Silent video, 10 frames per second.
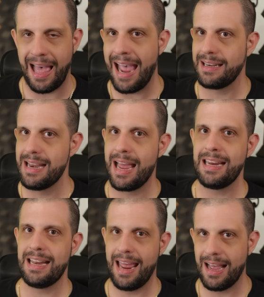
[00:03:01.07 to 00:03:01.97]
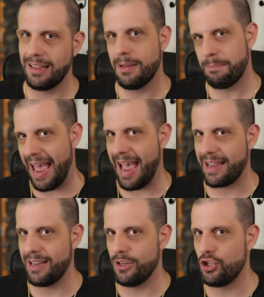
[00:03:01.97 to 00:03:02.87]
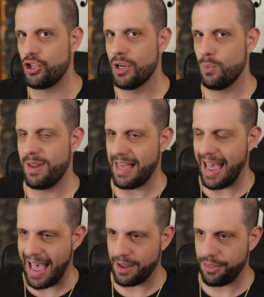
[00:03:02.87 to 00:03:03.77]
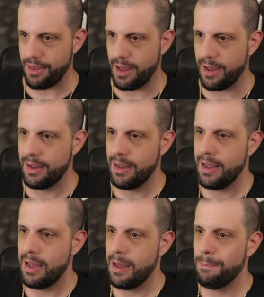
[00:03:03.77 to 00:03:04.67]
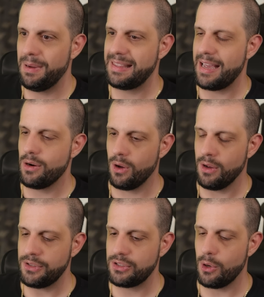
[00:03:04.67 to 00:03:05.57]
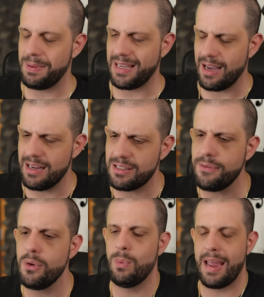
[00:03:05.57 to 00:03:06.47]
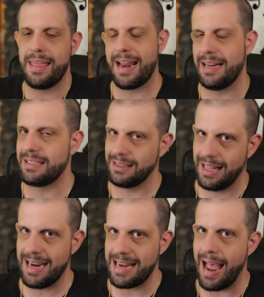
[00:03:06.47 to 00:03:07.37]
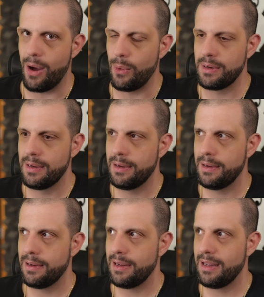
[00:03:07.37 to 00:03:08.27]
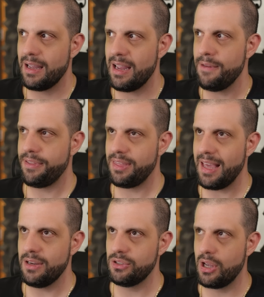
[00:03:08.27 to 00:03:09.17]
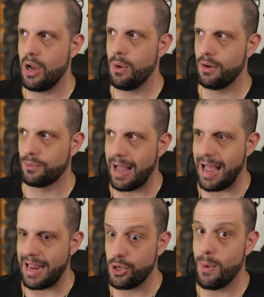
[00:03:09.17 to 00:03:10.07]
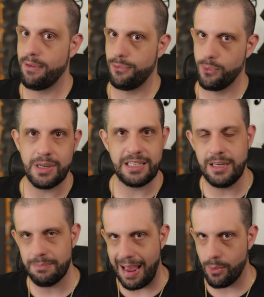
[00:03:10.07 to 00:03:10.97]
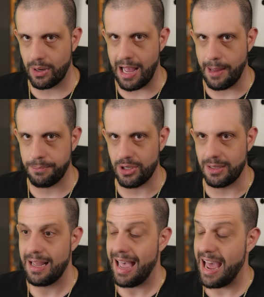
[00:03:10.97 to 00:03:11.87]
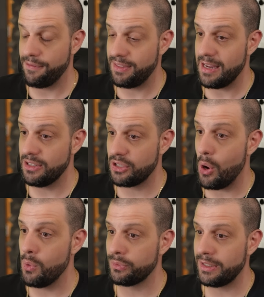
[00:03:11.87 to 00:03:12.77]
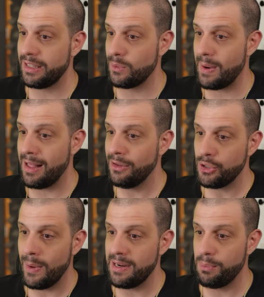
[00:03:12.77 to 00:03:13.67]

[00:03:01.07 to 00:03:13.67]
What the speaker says: Knight Hela package with Agatha, but then also because of the way that it's laid out, if things go awry, you have a 14 power option. And if things go really well, you end up with a